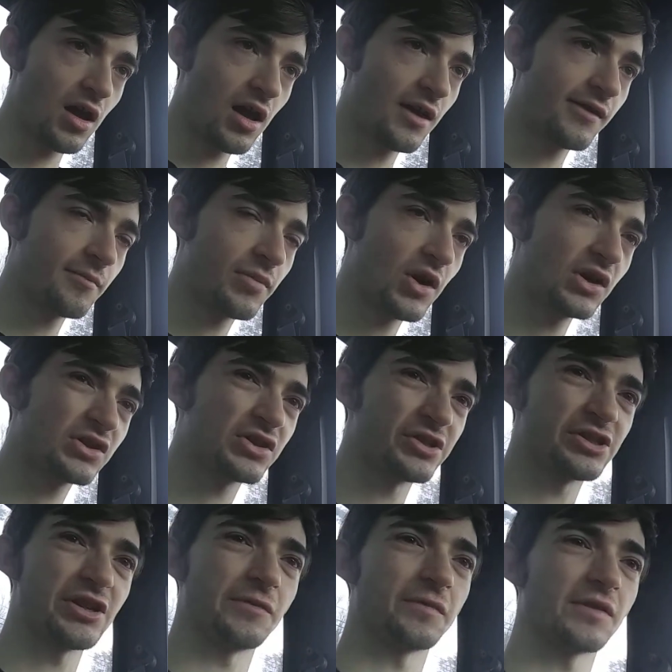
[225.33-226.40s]
and the parts are
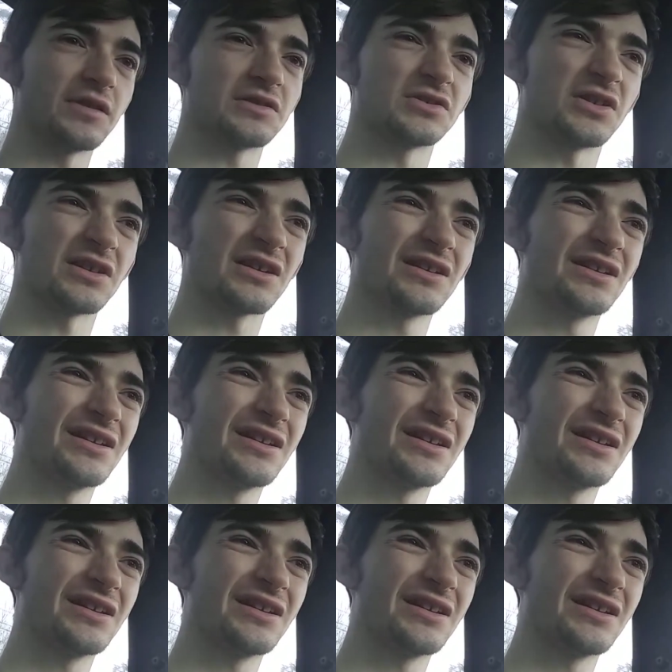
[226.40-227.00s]
cheap for this truck.